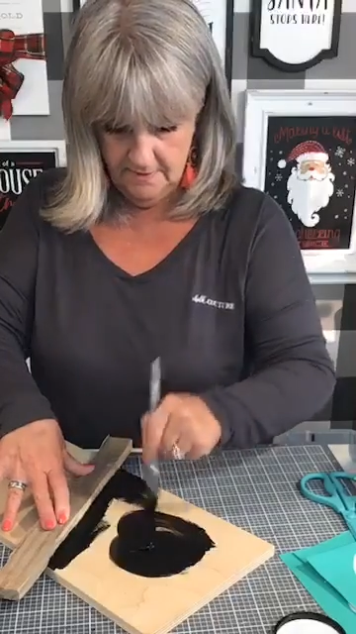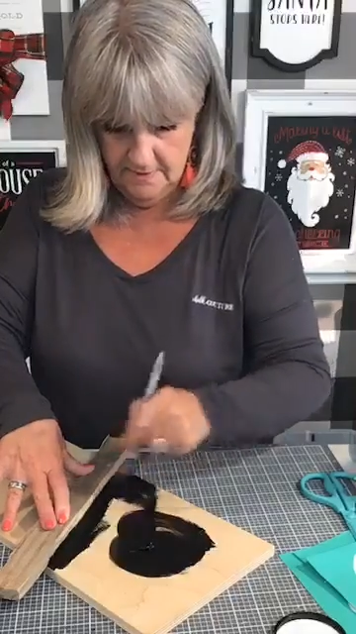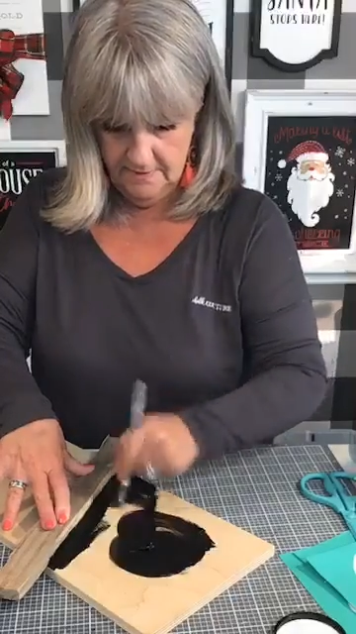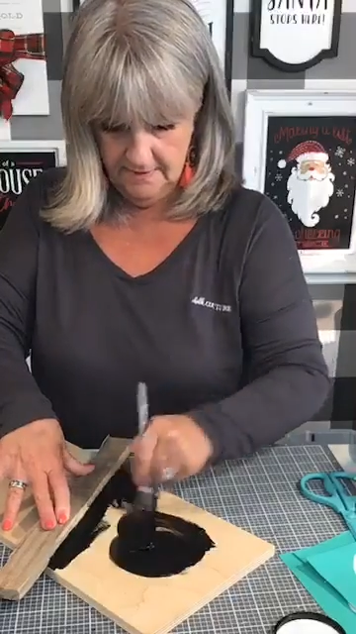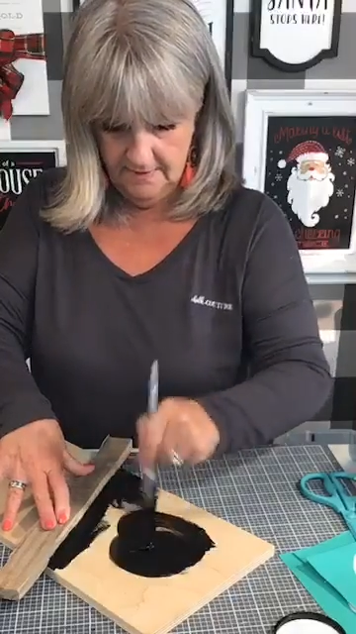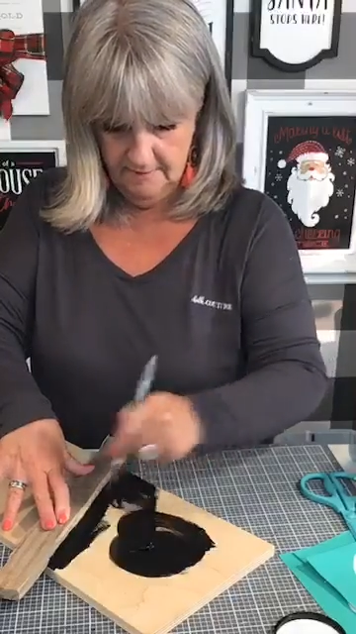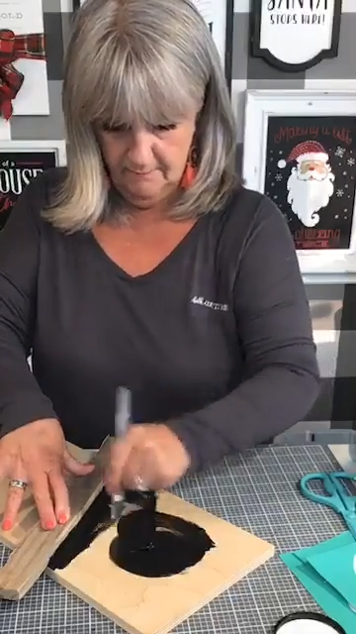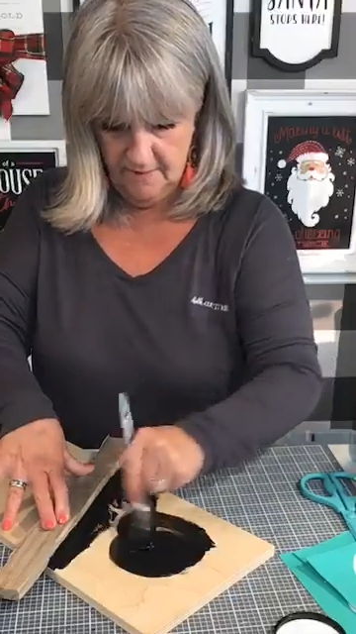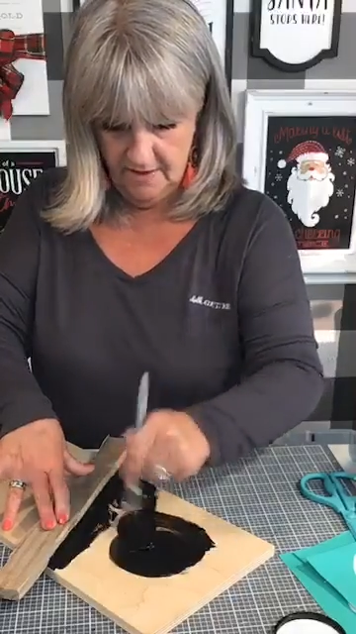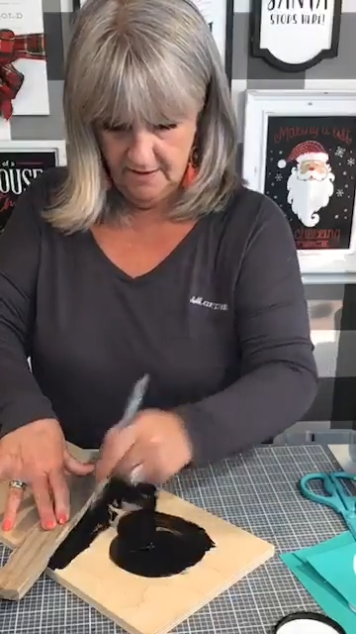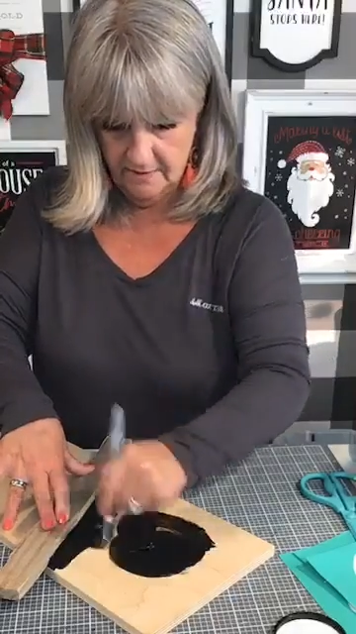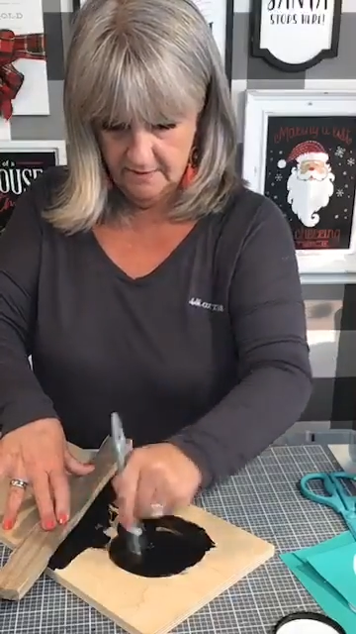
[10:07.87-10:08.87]
Just to give
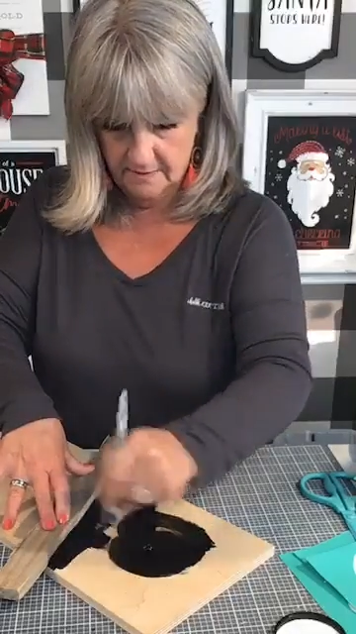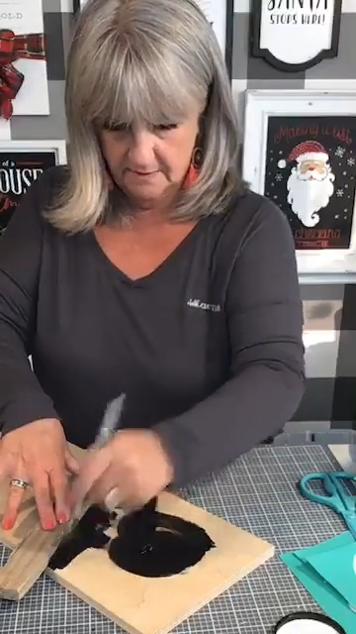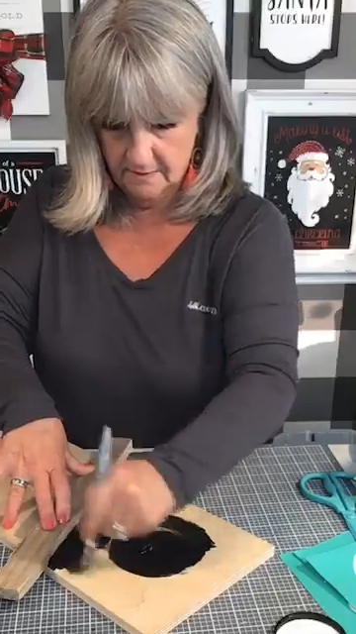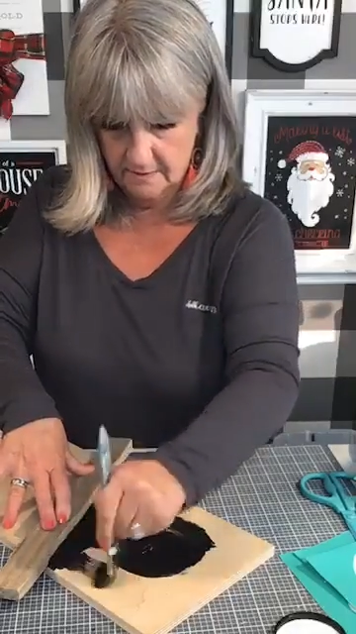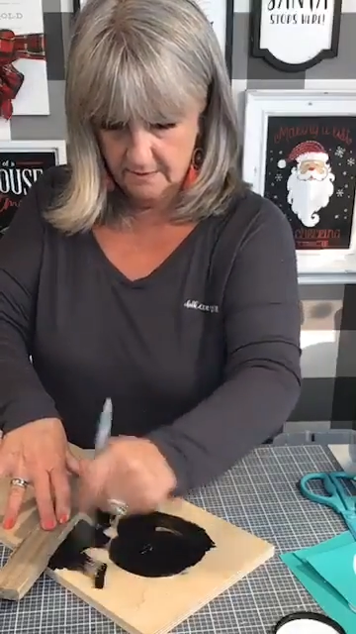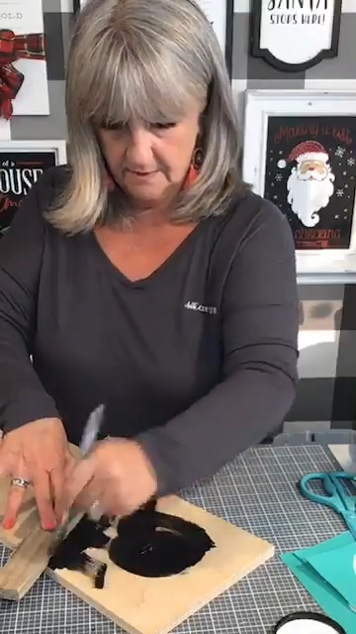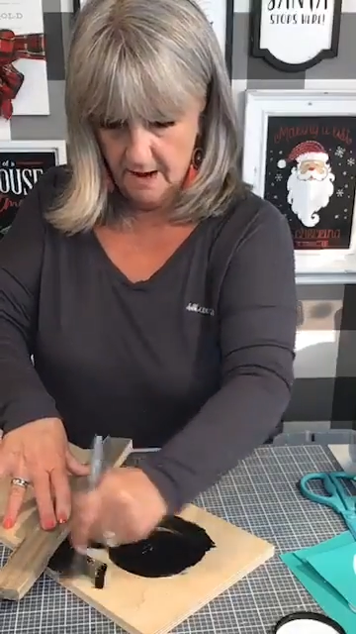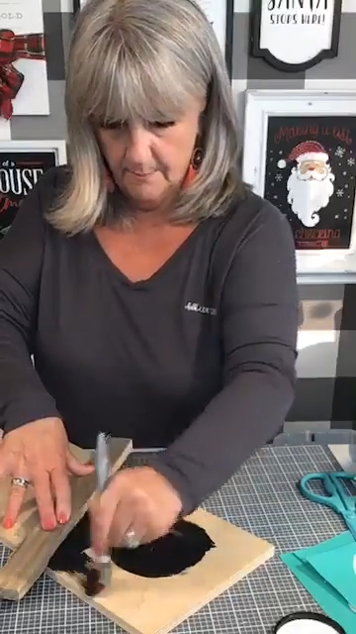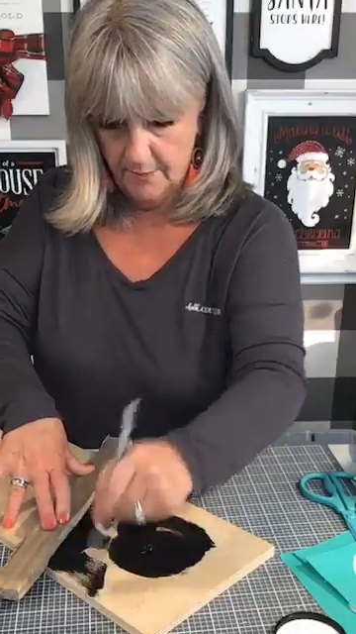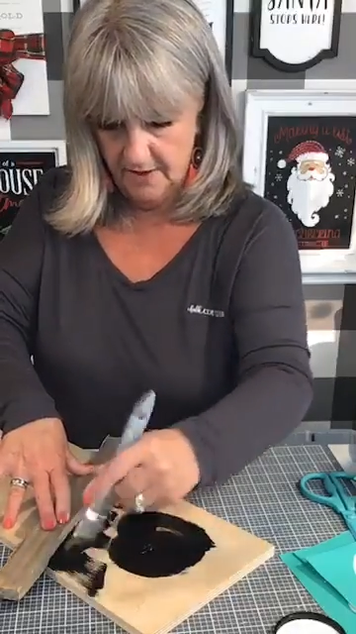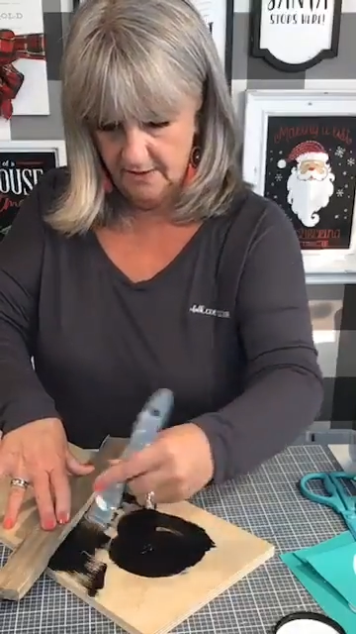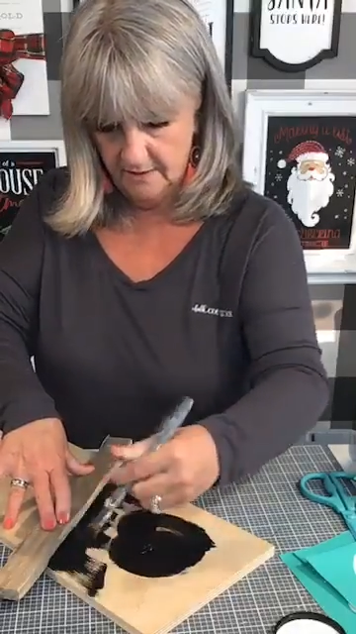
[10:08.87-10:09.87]
me a
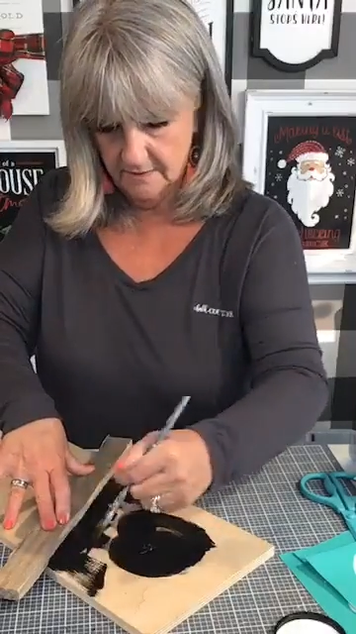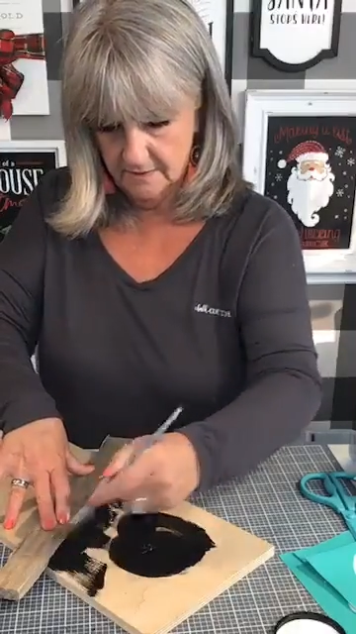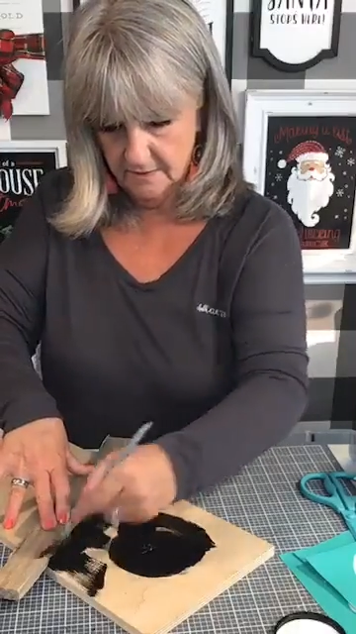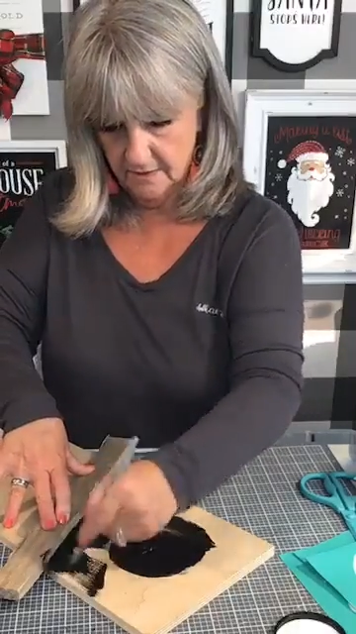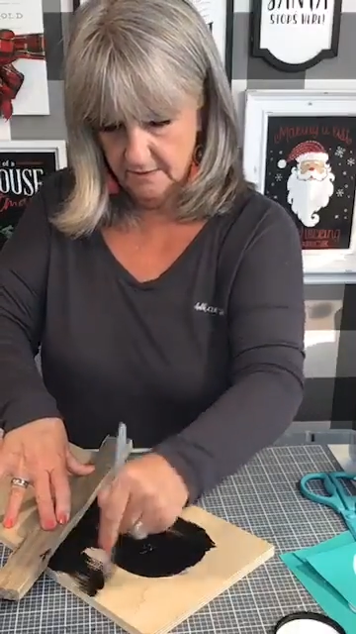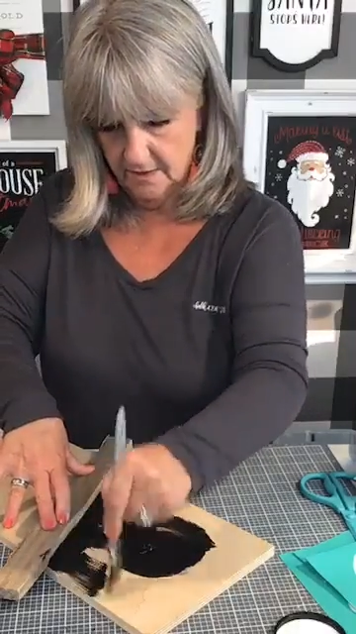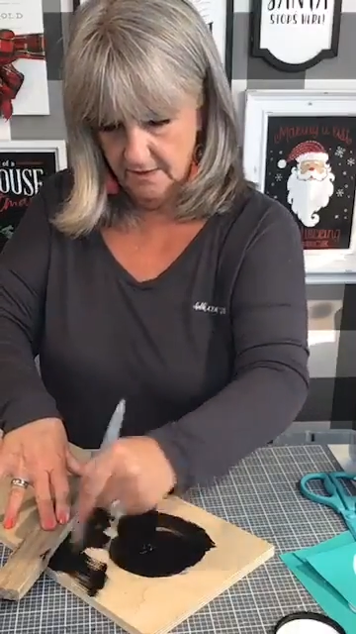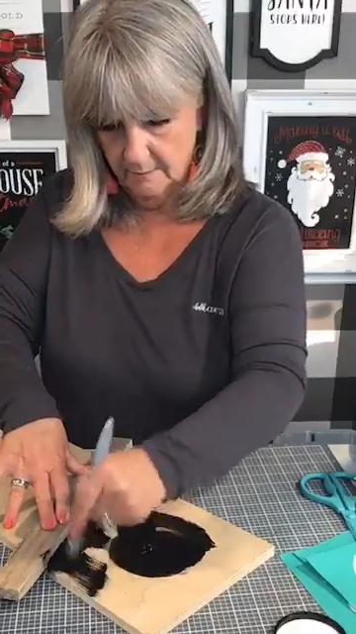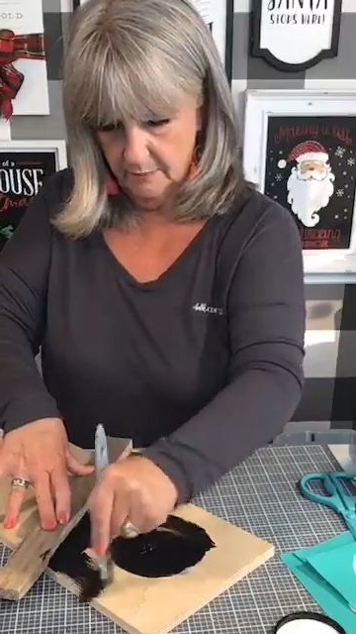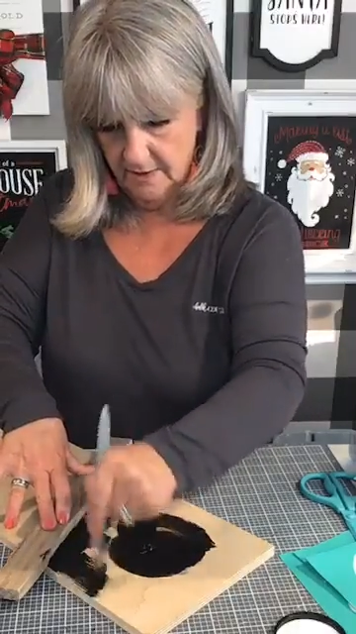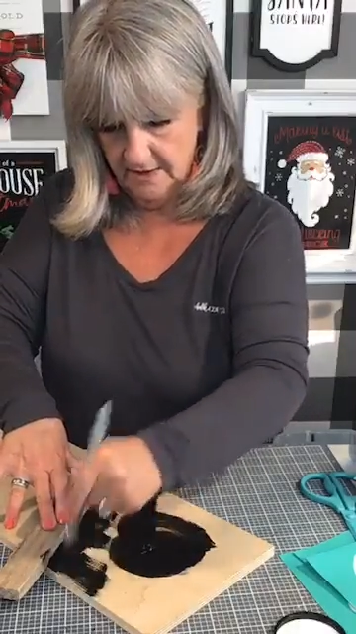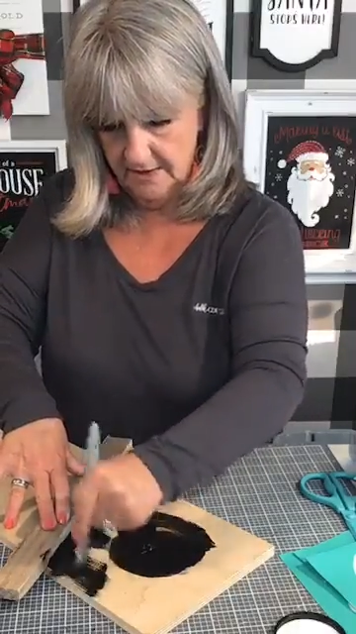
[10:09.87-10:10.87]
stopping and
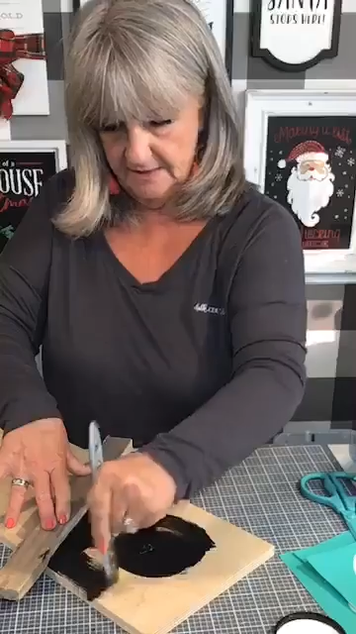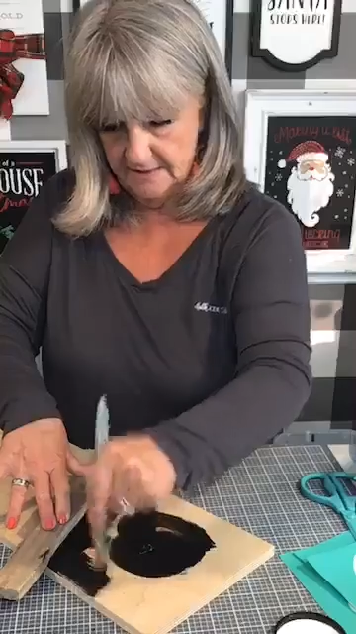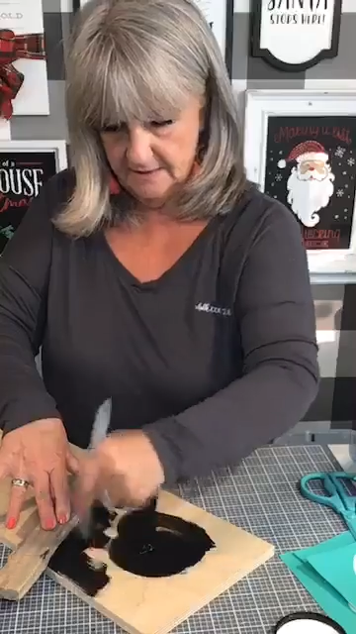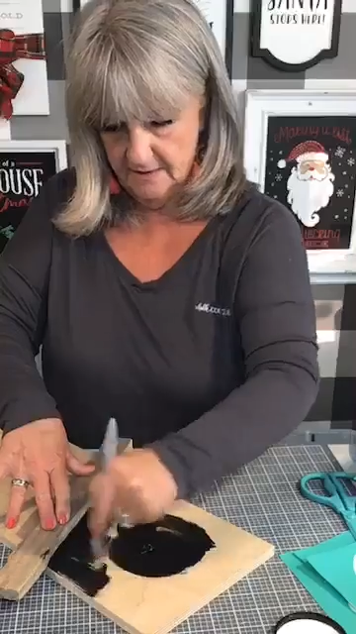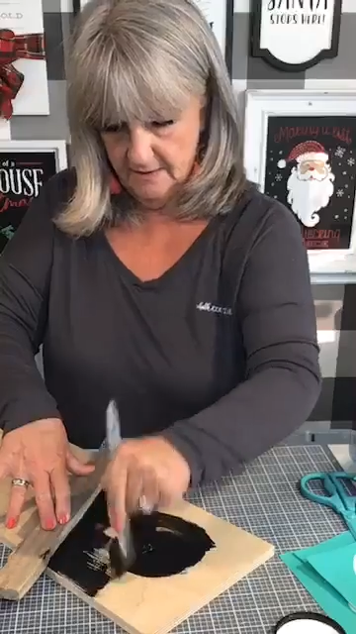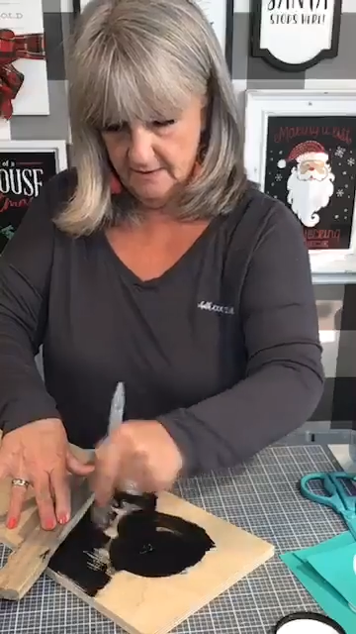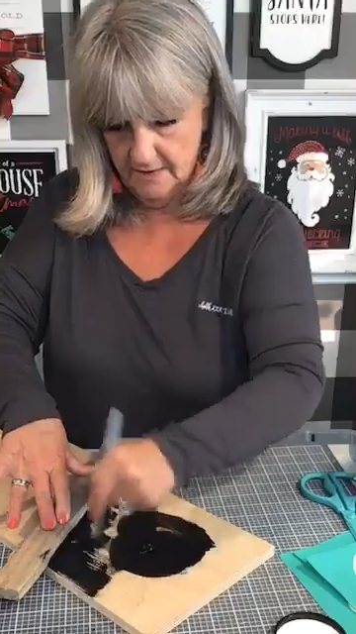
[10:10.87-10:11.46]
starting place.